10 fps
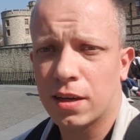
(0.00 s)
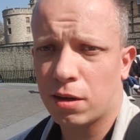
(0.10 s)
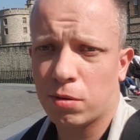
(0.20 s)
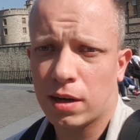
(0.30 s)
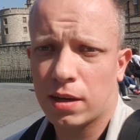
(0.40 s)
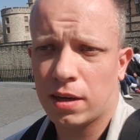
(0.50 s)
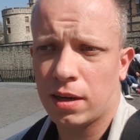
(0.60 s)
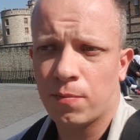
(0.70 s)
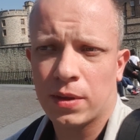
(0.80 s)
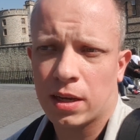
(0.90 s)

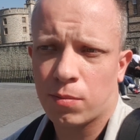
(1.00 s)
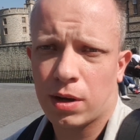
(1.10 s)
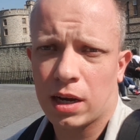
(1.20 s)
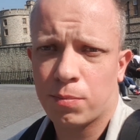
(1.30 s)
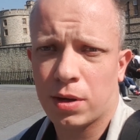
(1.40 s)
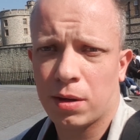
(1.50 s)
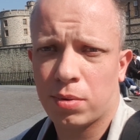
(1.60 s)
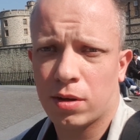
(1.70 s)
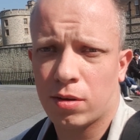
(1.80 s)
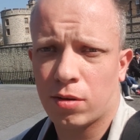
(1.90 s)
directly by
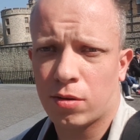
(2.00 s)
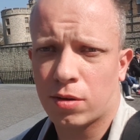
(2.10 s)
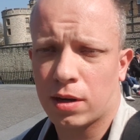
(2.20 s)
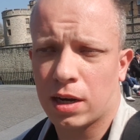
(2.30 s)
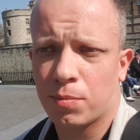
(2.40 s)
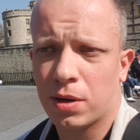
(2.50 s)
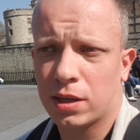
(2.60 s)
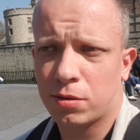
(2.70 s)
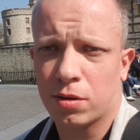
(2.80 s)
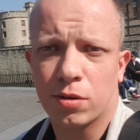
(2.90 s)
PayPal or
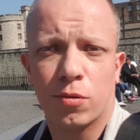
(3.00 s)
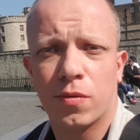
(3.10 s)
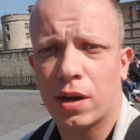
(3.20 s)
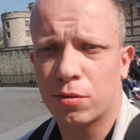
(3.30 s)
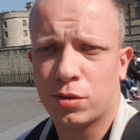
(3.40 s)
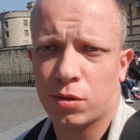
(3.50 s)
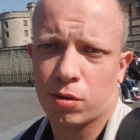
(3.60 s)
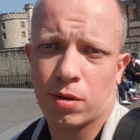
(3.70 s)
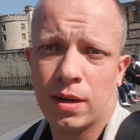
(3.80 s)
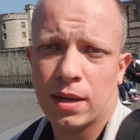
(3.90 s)
Patreon. Without
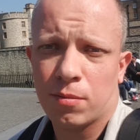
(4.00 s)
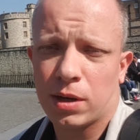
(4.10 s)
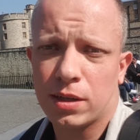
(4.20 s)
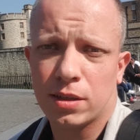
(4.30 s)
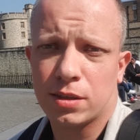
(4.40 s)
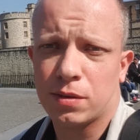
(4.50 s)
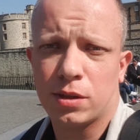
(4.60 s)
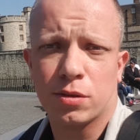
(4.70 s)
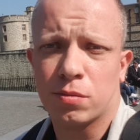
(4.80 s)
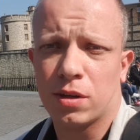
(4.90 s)
you, making these
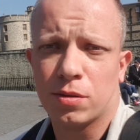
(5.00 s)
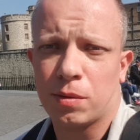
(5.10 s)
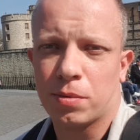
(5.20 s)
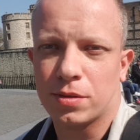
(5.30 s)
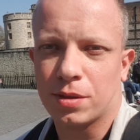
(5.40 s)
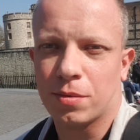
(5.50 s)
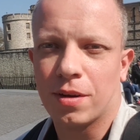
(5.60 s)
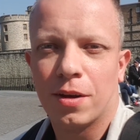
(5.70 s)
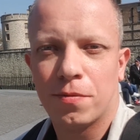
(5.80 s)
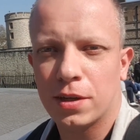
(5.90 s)
videos will not be possible.
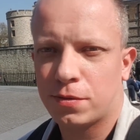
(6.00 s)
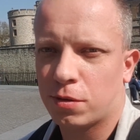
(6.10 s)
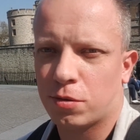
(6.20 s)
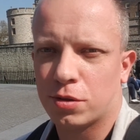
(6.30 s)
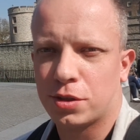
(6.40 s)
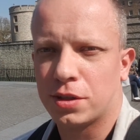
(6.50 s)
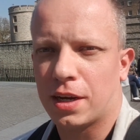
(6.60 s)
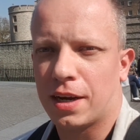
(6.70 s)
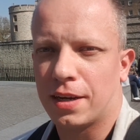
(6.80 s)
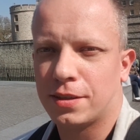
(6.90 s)
Thanks for watching
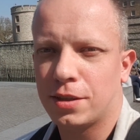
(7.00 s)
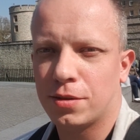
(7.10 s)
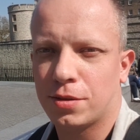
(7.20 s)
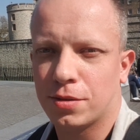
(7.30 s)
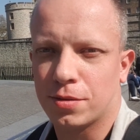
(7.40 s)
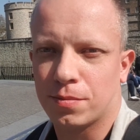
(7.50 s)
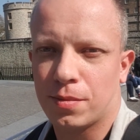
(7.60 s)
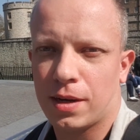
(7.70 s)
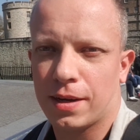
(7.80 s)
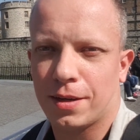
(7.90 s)
and see you soon.
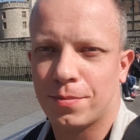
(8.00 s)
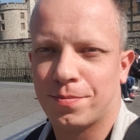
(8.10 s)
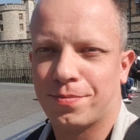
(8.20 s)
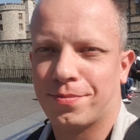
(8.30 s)
Bye.